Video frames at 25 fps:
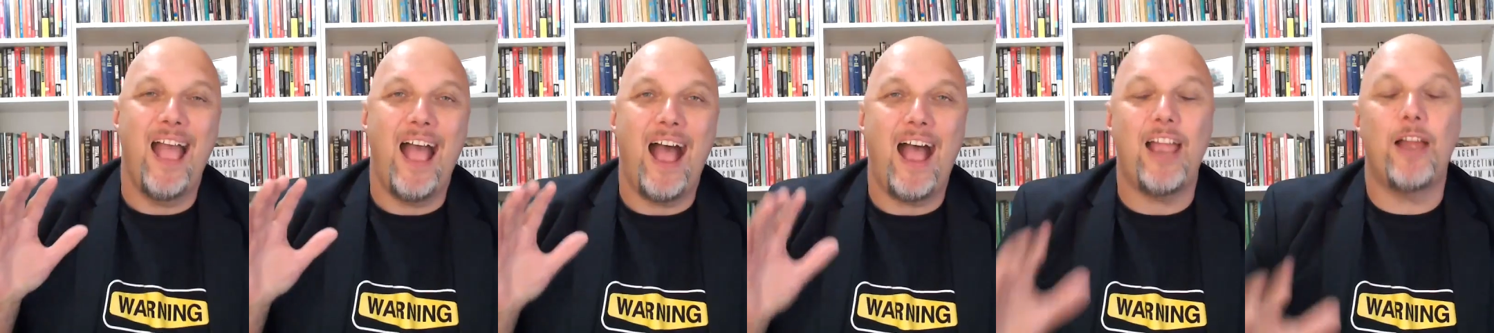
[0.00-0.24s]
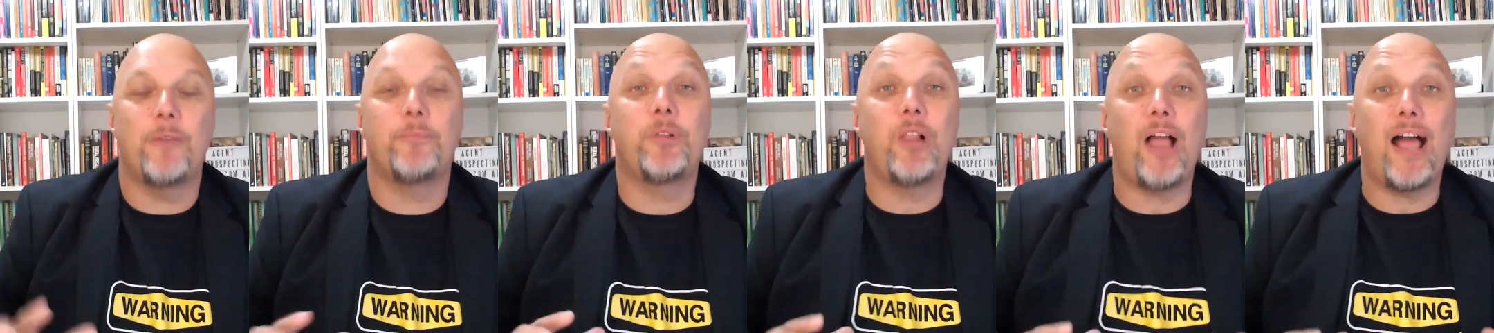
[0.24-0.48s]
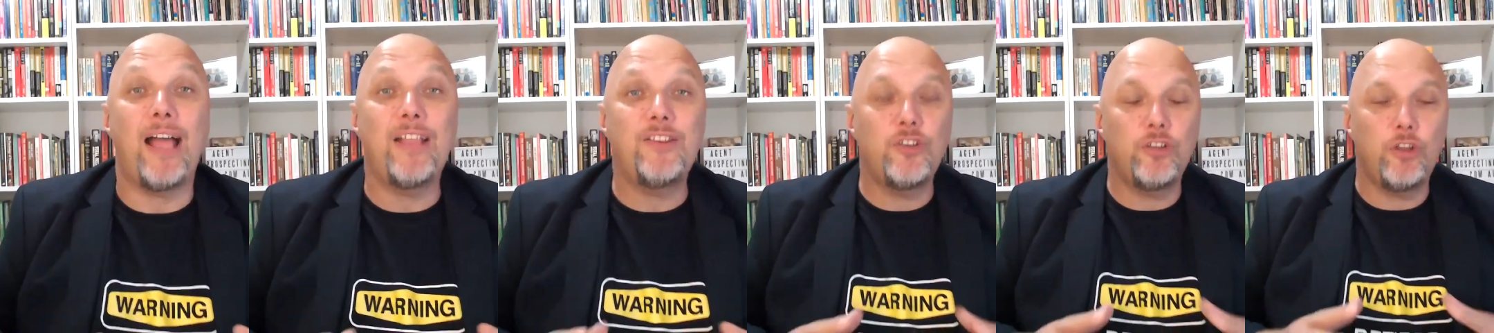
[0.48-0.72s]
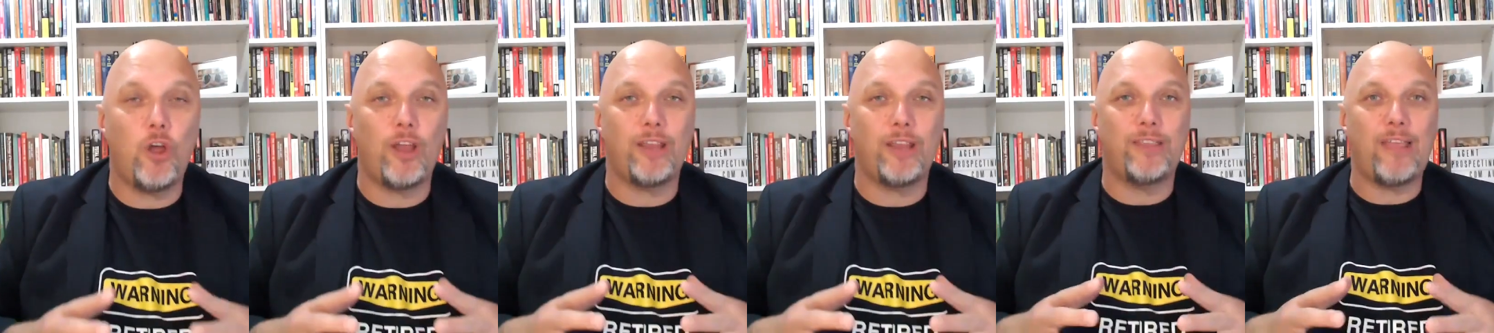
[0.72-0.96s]
Hey, I'm glad you
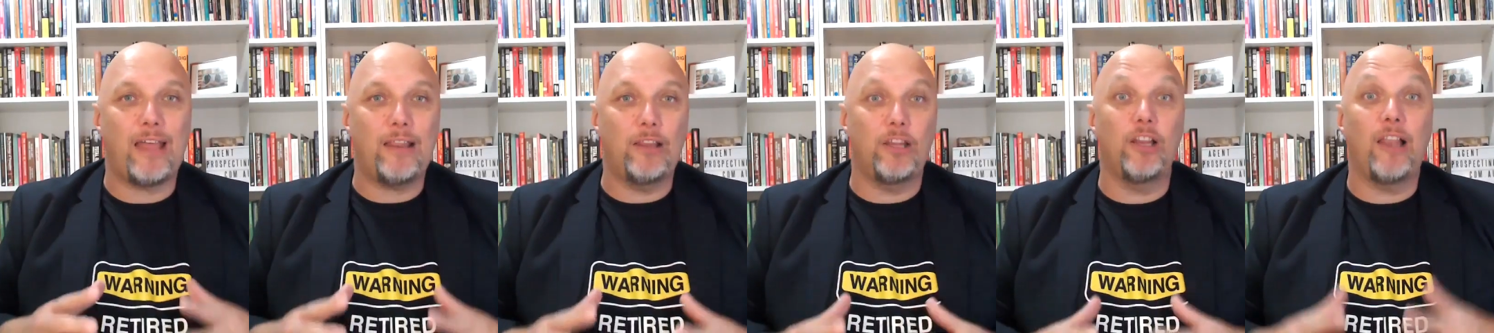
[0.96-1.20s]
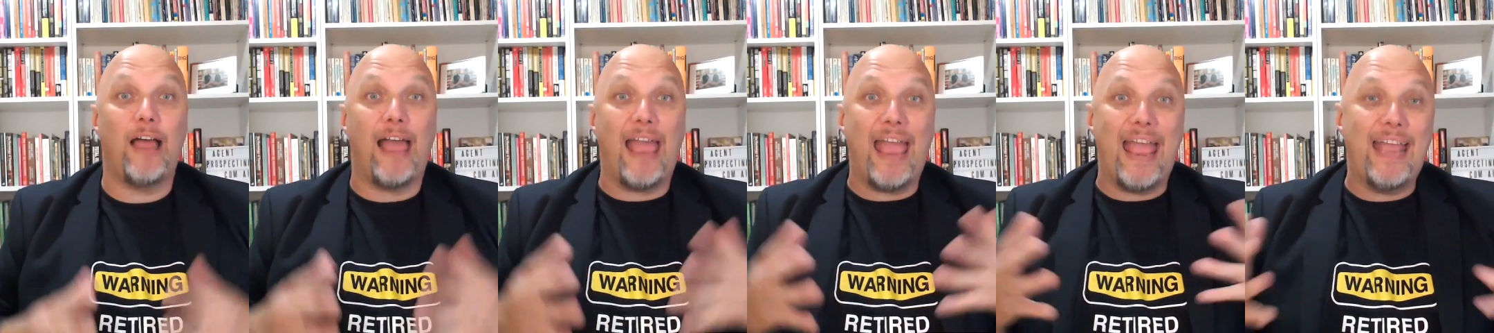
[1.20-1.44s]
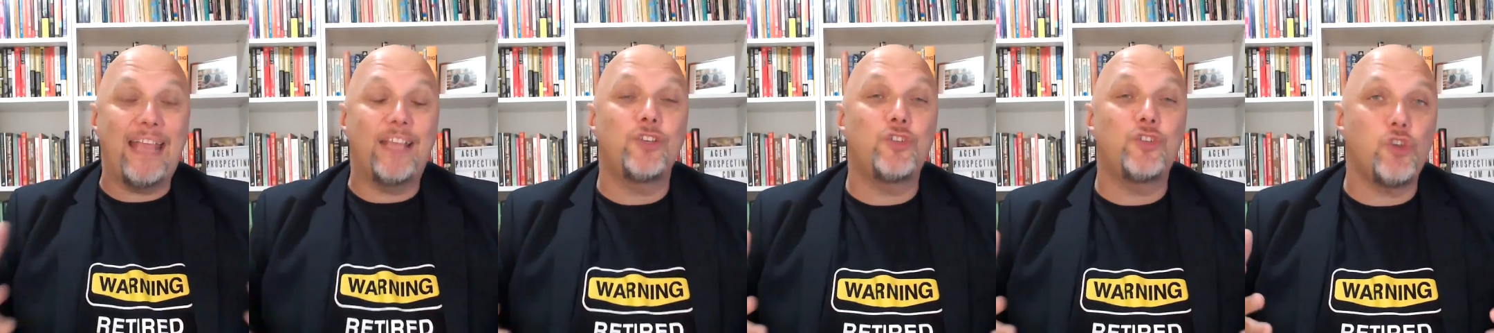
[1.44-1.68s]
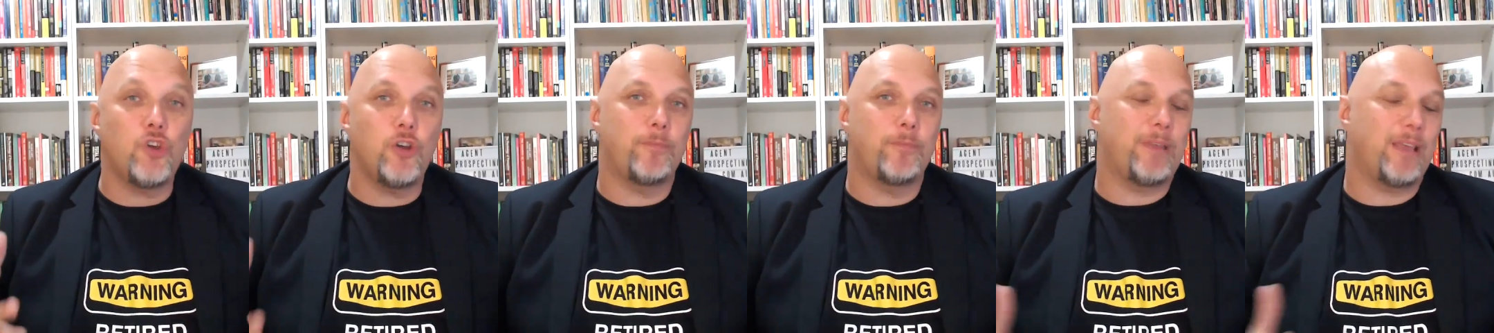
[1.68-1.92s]
liked that little excerpt,